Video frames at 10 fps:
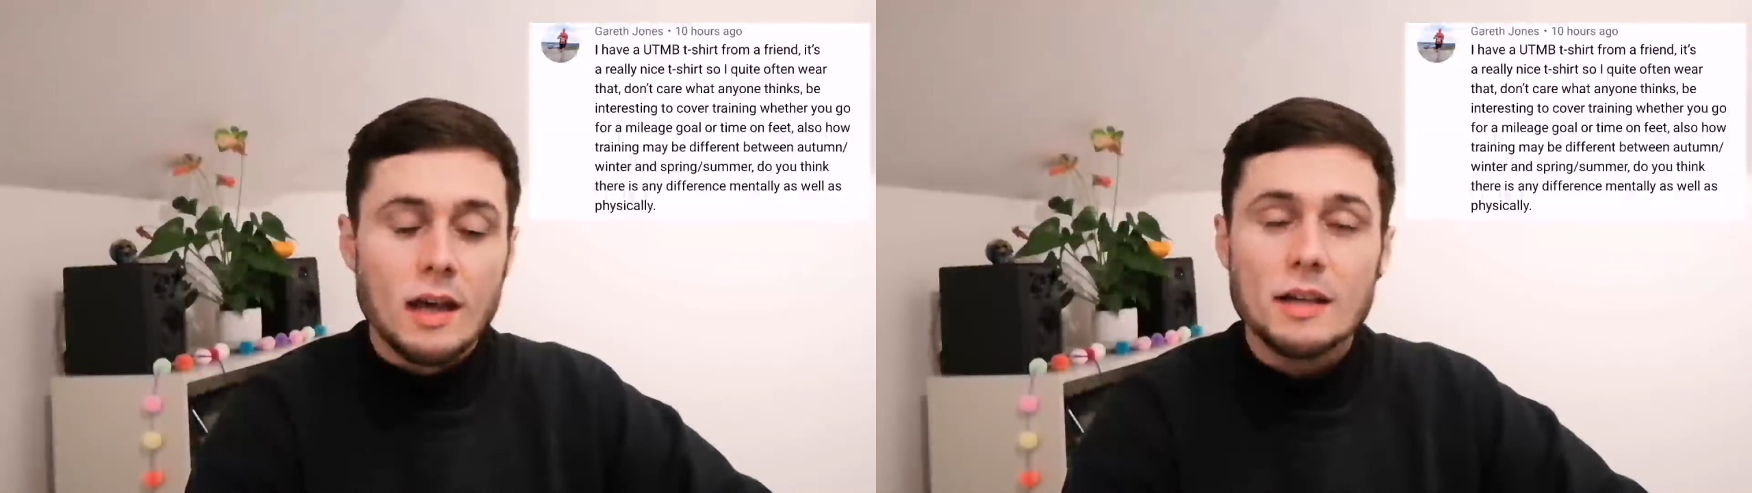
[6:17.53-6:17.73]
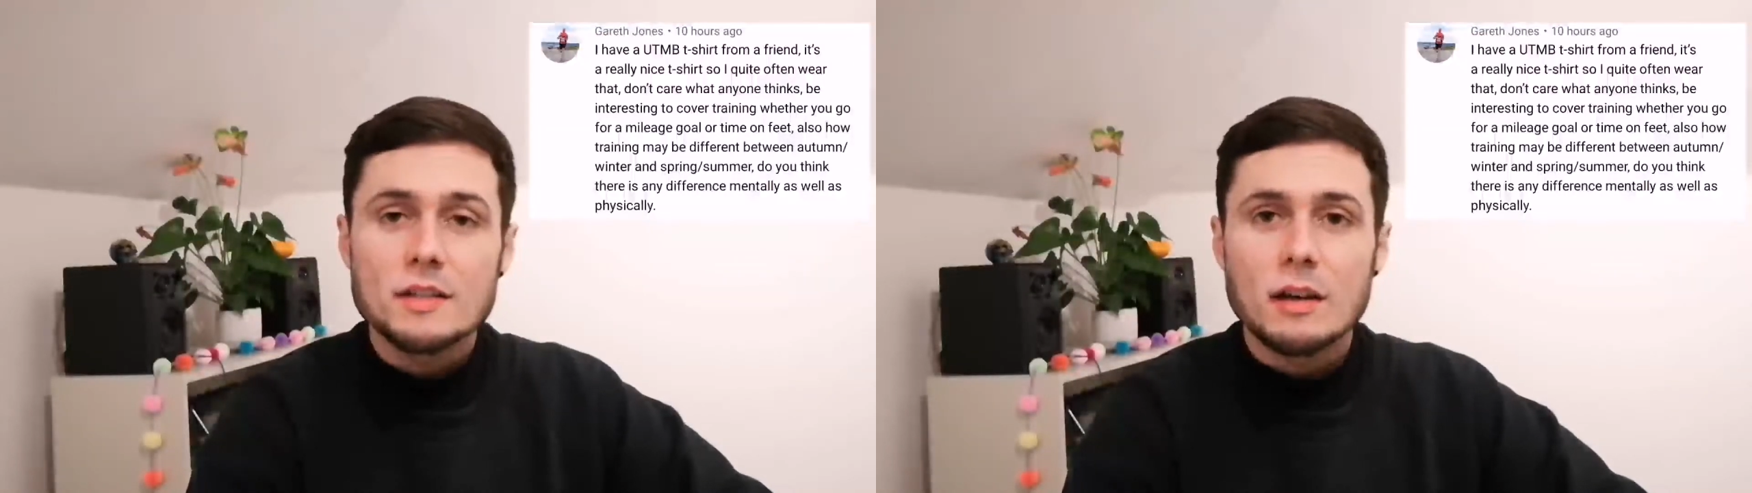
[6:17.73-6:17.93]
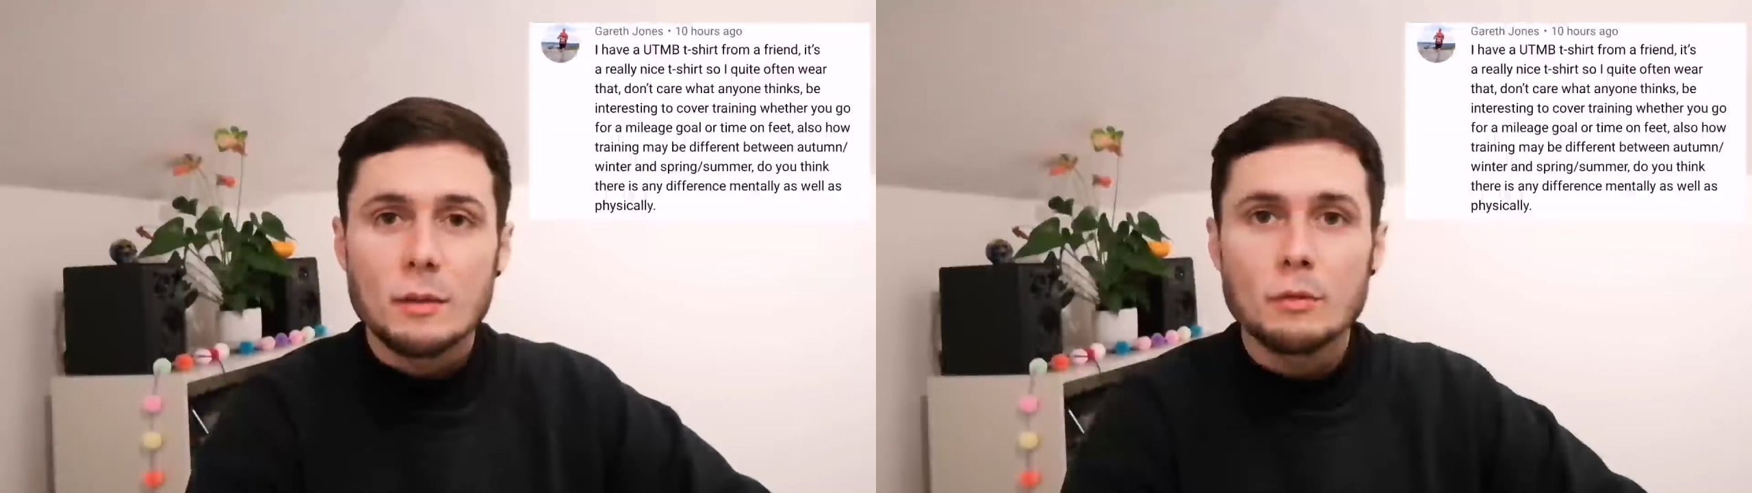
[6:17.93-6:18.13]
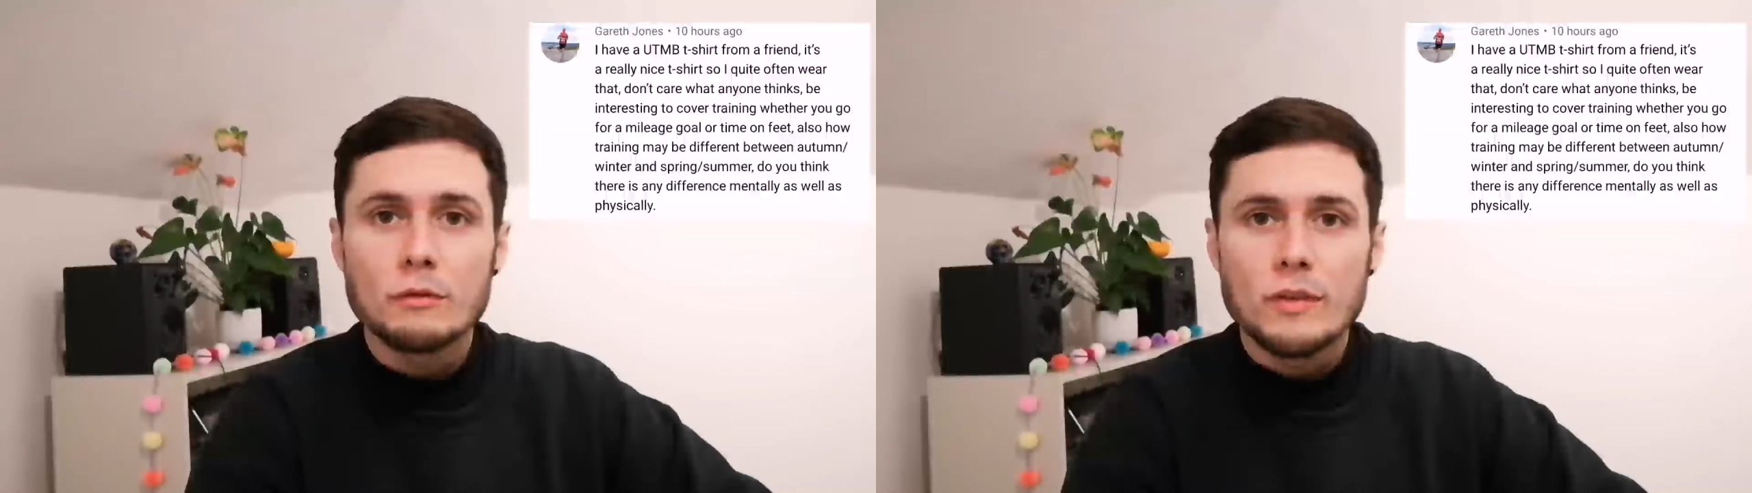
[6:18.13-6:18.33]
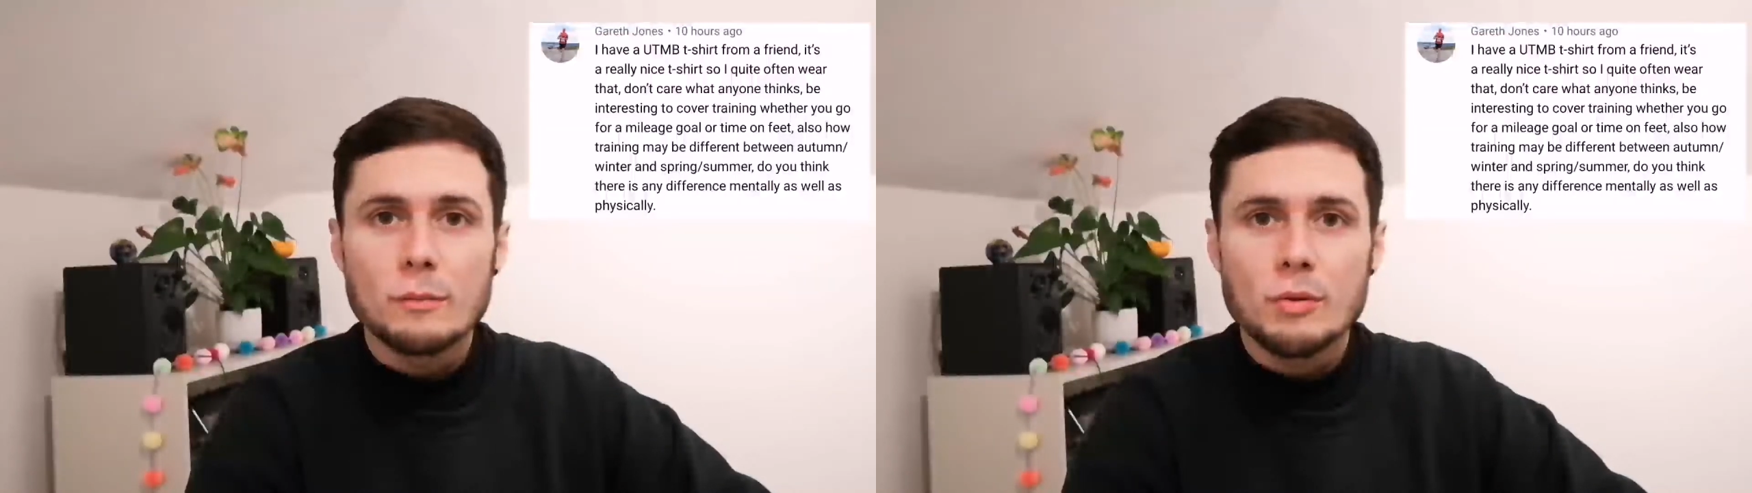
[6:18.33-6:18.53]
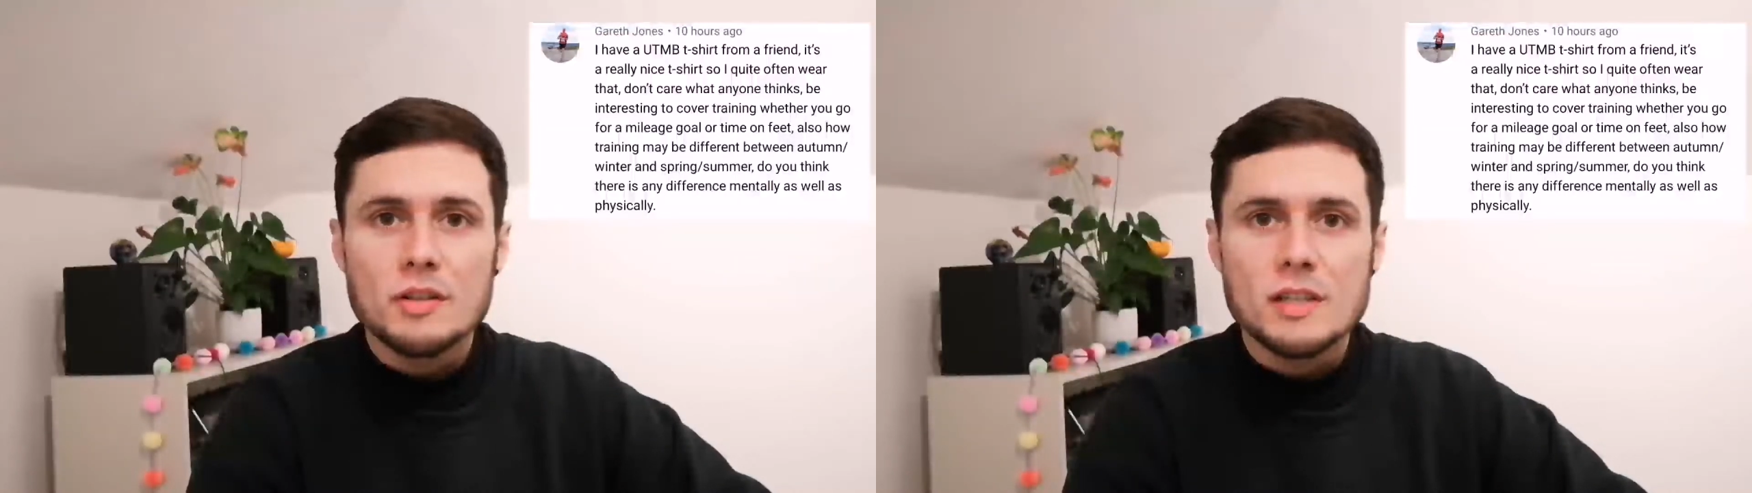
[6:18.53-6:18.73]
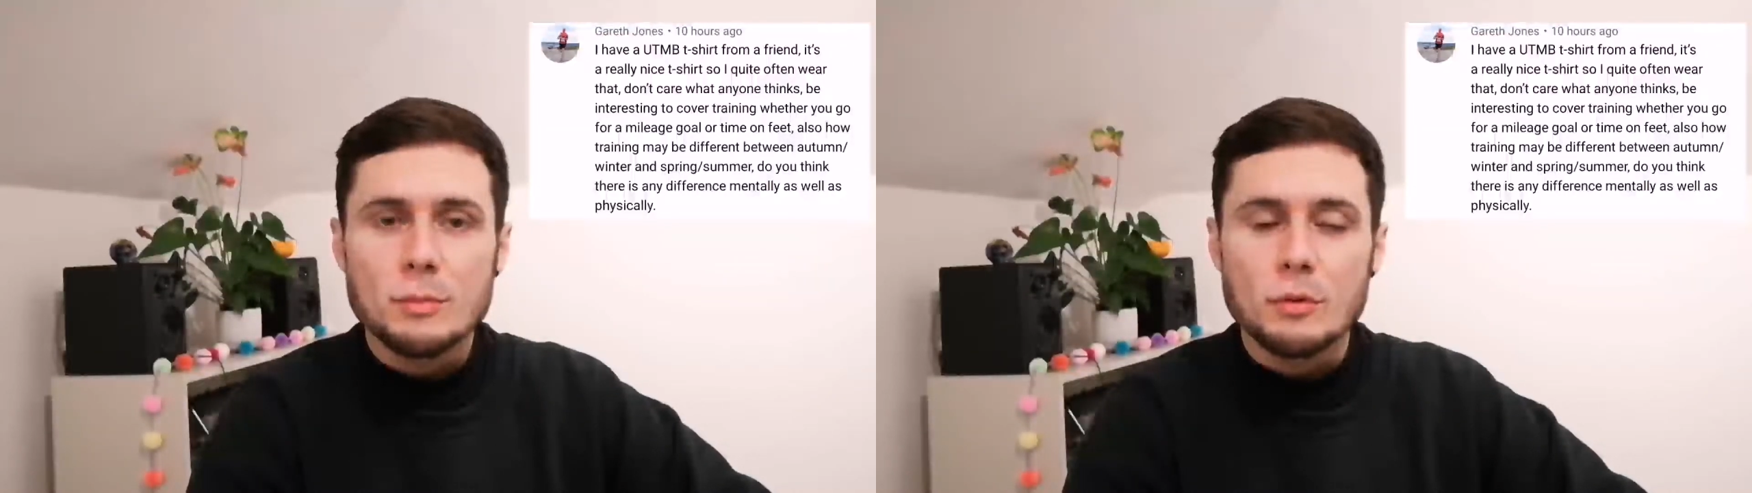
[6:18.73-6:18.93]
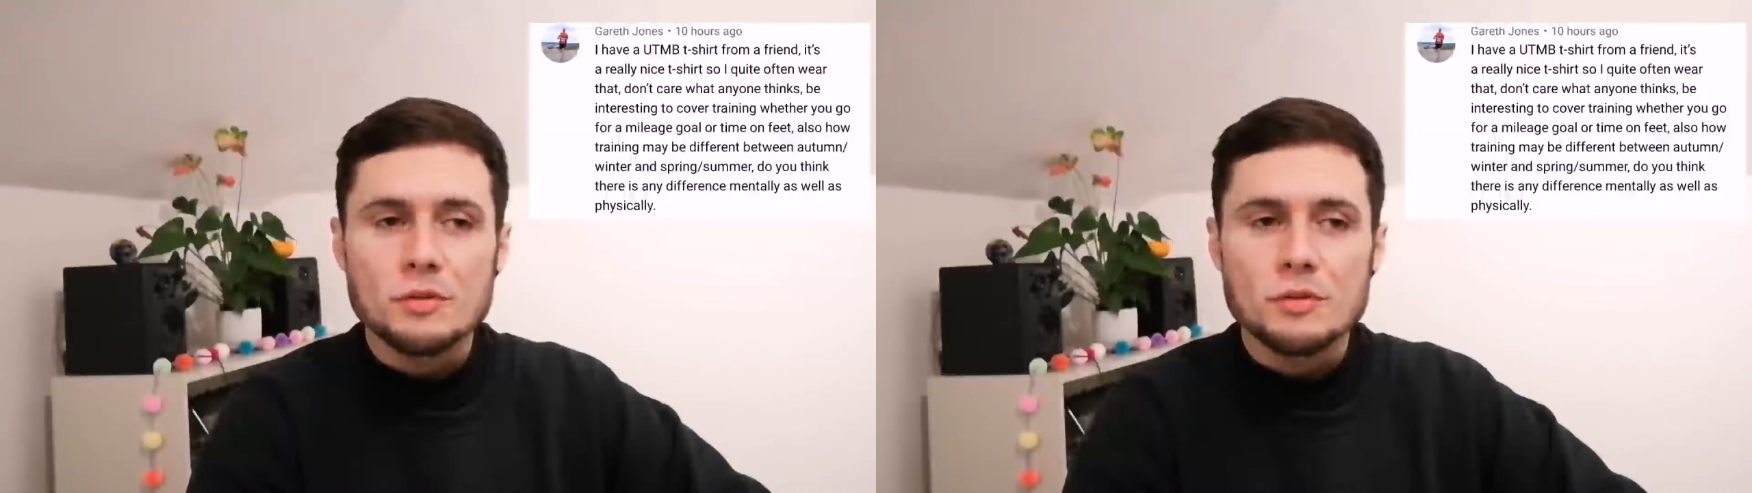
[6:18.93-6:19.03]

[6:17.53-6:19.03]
a time on feet principle.